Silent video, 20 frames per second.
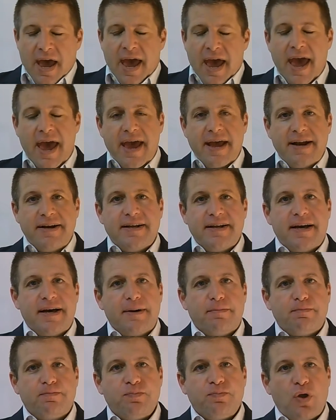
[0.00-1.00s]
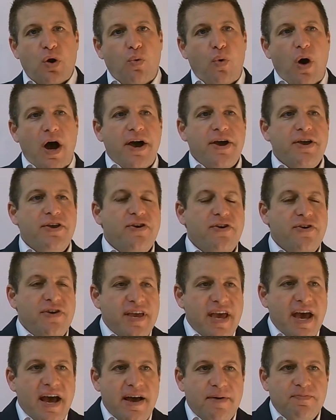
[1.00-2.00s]
And why are you
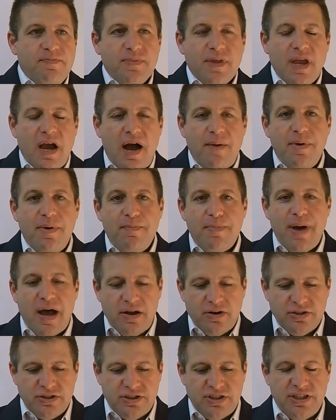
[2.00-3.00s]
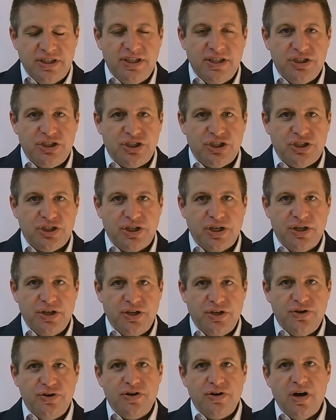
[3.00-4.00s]
here? I'm about to teach
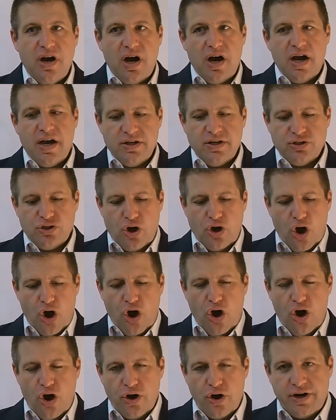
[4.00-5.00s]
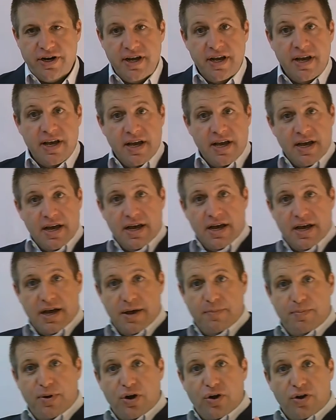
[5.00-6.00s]
you guys on
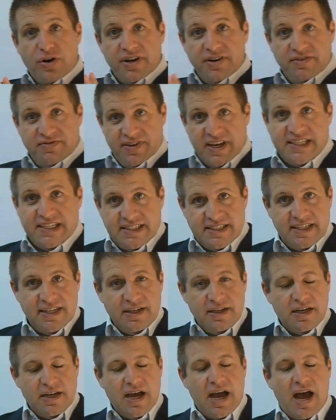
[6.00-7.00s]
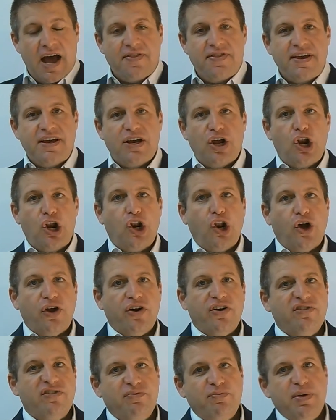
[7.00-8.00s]
a bit on investing. I think a lot
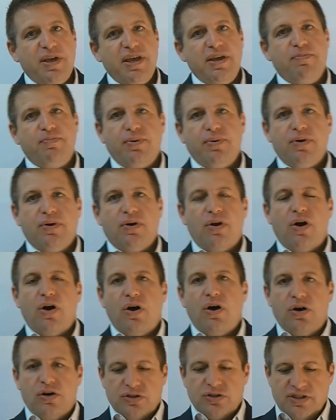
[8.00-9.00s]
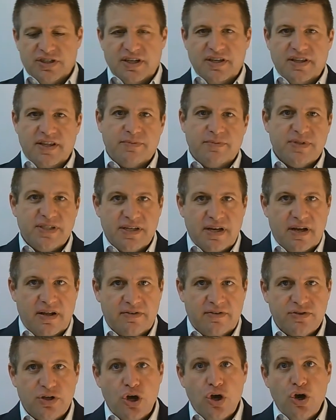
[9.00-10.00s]
of people are asking
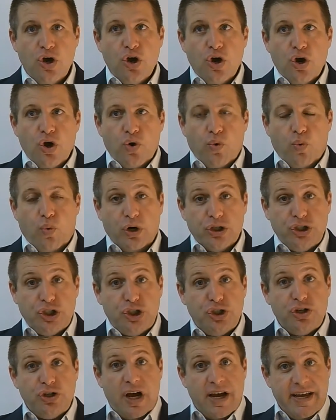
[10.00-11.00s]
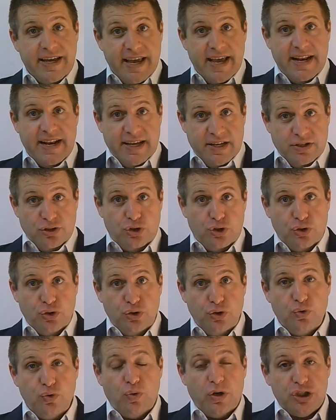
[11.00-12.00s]
themselves, what should I get
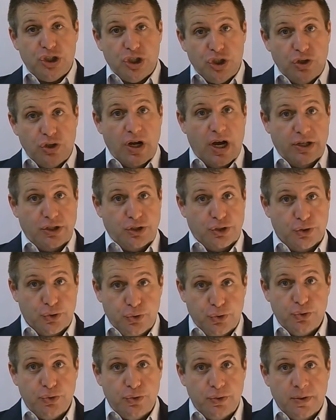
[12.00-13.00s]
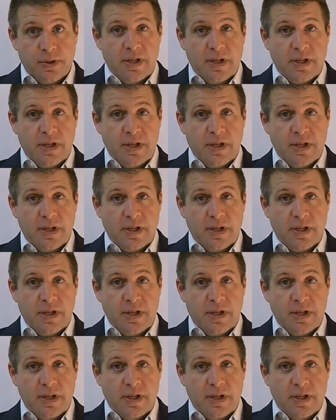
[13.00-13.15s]
into? What should I do